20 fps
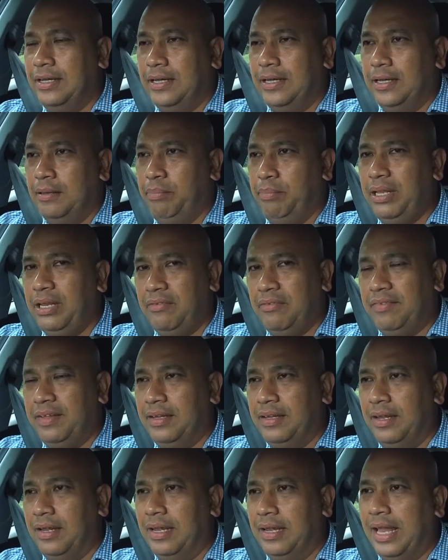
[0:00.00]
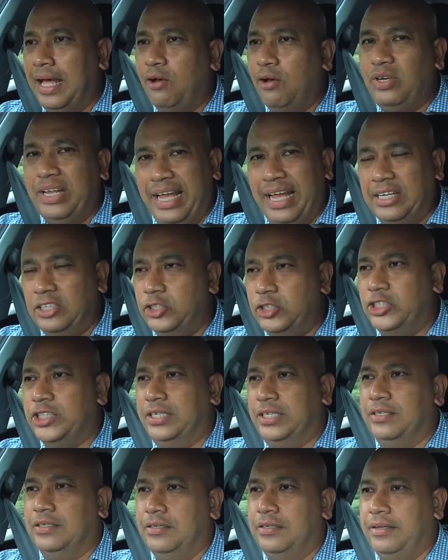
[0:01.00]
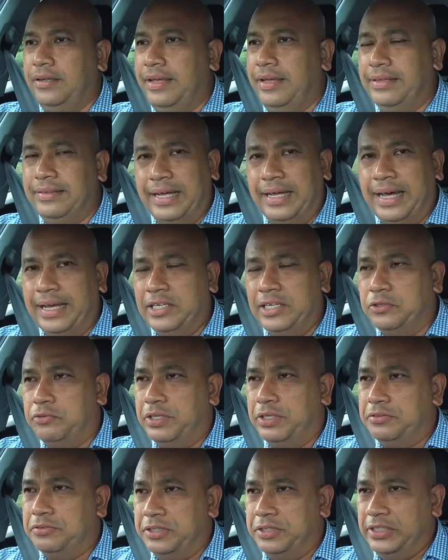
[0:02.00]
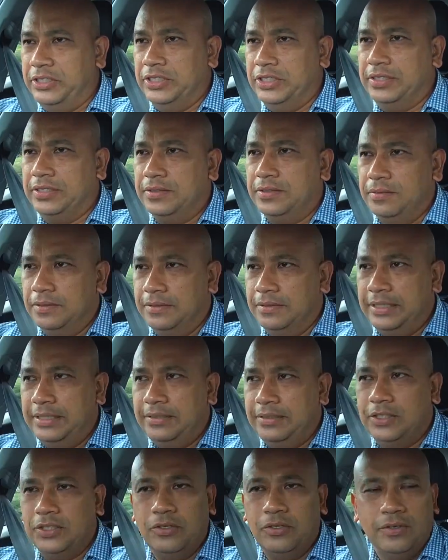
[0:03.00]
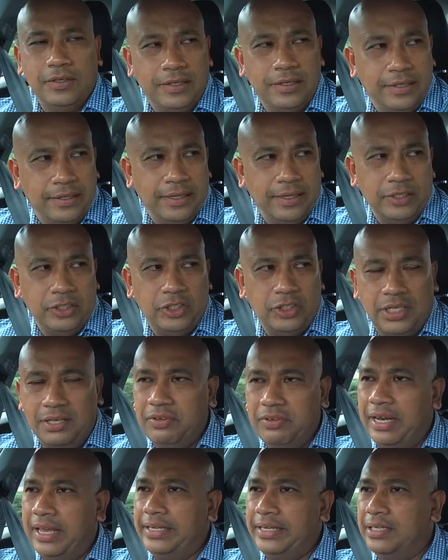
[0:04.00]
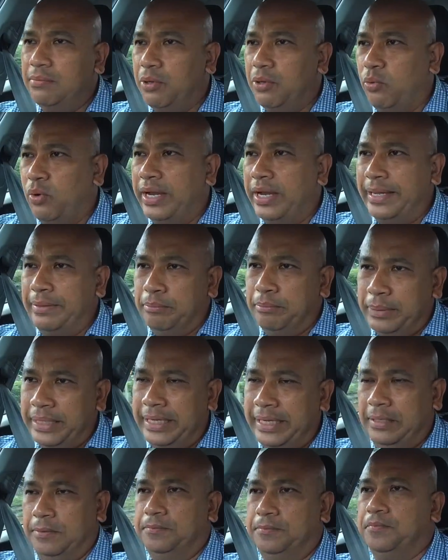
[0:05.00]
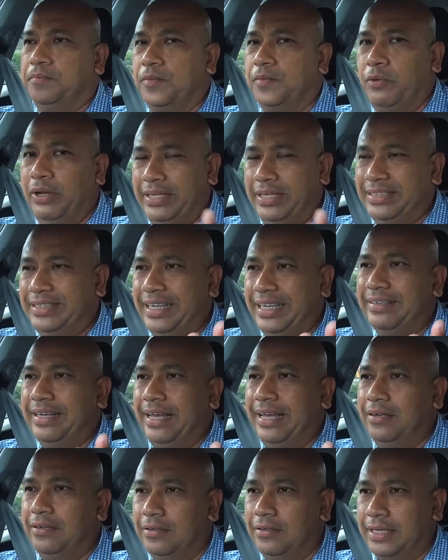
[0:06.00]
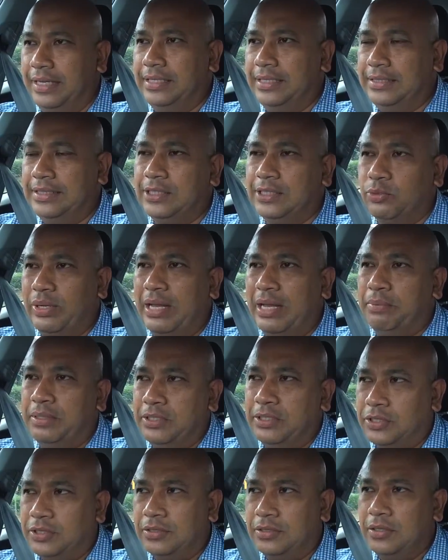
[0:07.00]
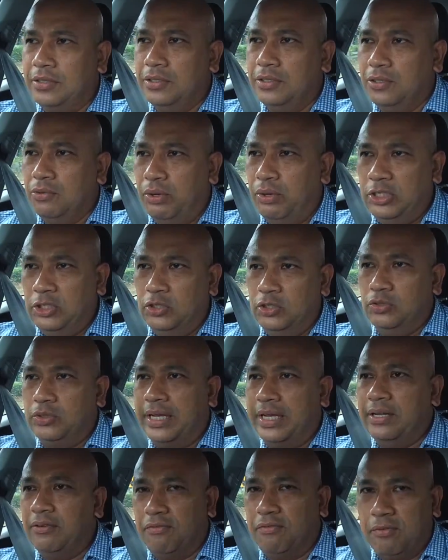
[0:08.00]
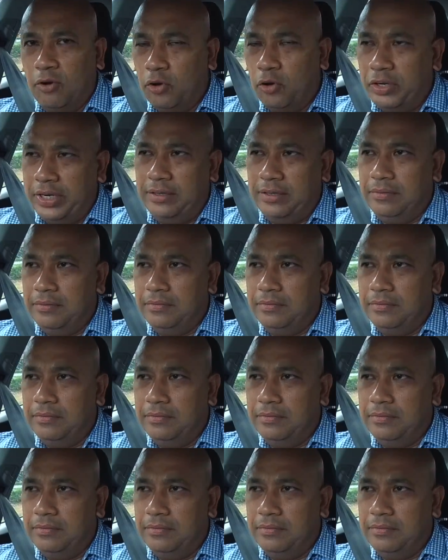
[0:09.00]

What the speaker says: a bit of a loud engine at the higher rev ranges. Alright, so just to give you an idea about what I mean when I say that, okay, so this is what happens when you kind of floor it.